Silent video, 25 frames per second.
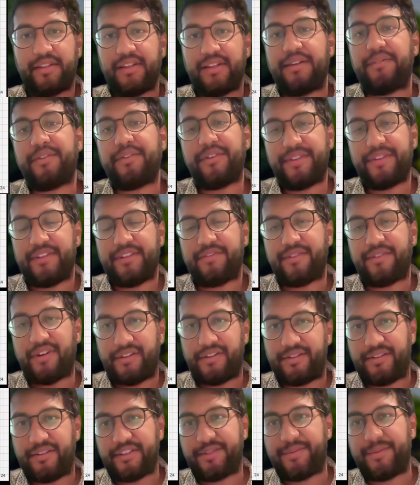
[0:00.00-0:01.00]
deliver these
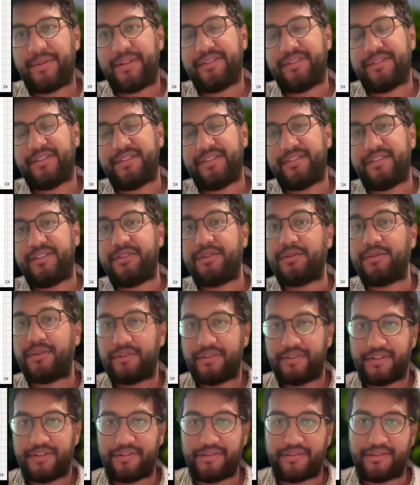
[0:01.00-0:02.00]
volunteer experiences to
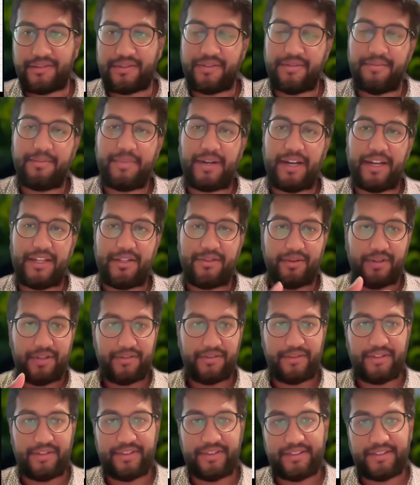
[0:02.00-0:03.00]
200 youth by
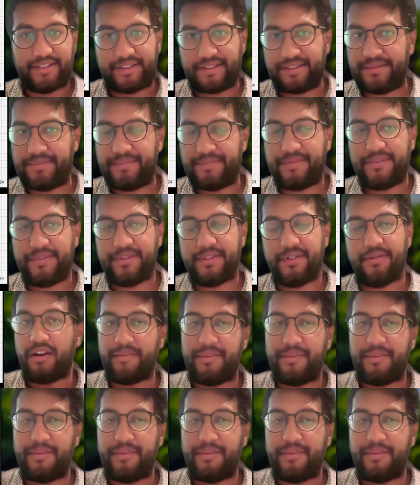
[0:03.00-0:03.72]
2026,